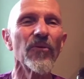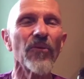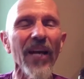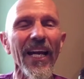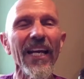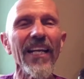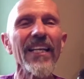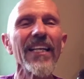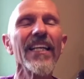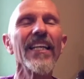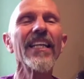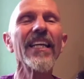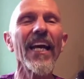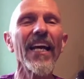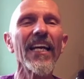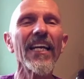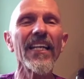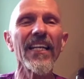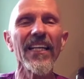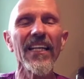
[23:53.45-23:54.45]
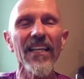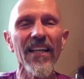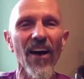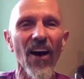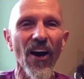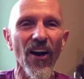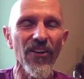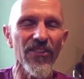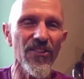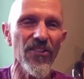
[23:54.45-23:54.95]
radiating
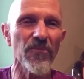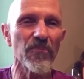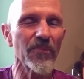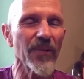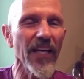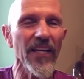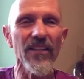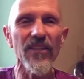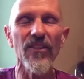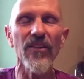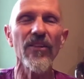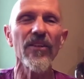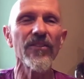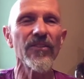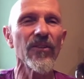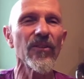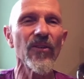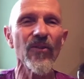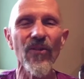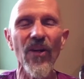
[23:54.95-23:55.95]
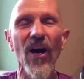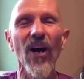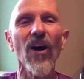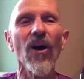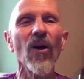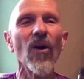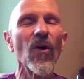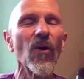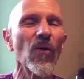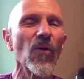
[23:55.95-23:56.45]
our splendor to the
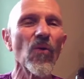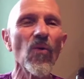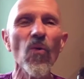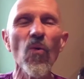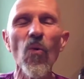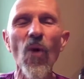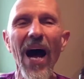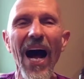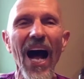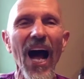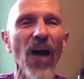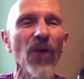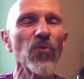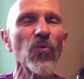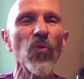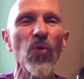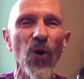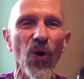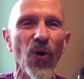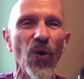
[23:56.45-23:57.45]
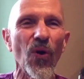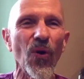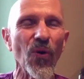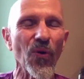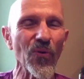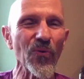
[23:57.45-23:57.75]
whole wide world.